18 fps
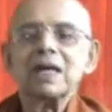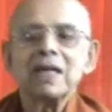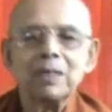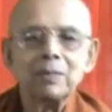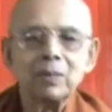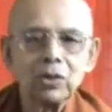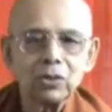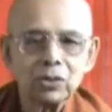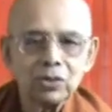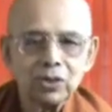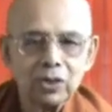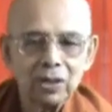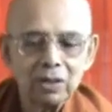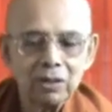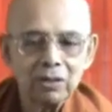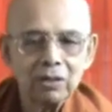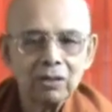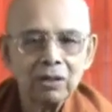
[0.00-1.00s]

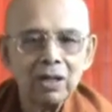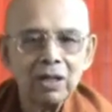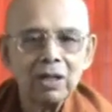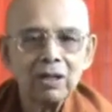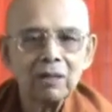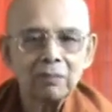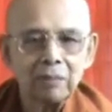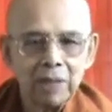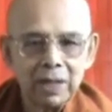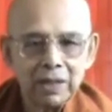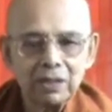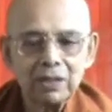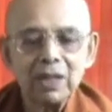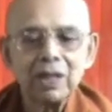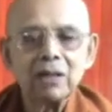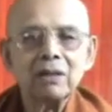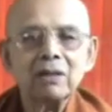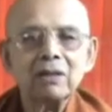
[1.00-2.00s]
emotional,
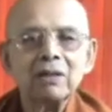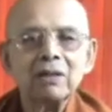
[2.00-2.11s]
mental